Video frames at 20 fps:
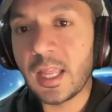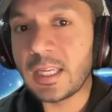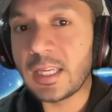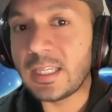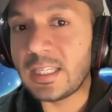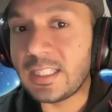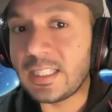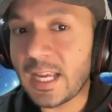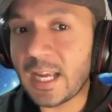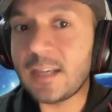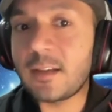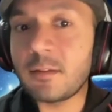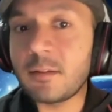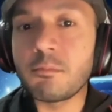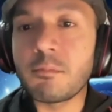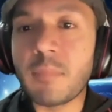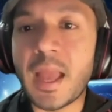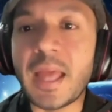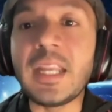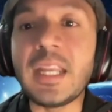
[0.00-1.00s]
yet
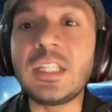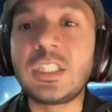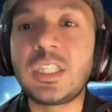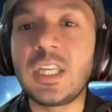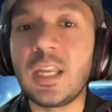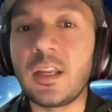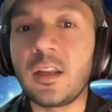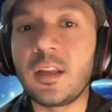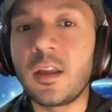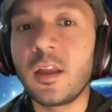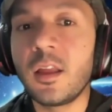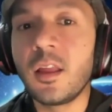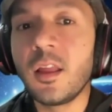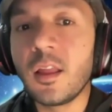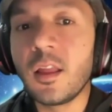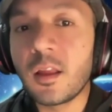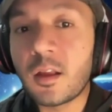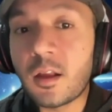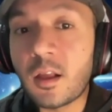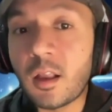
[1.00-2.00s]
managing
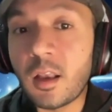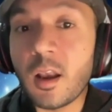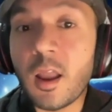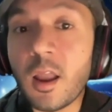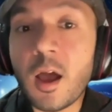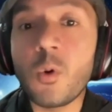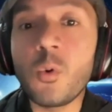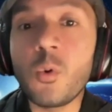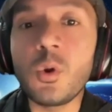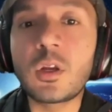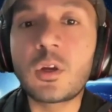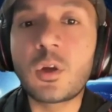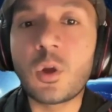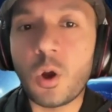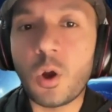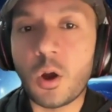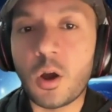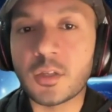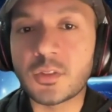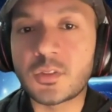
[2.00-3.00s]
cloud
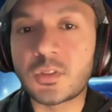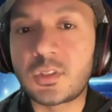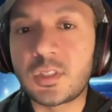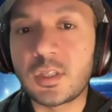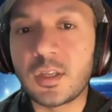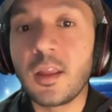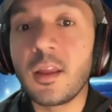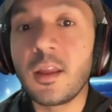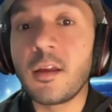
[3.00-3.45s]
cost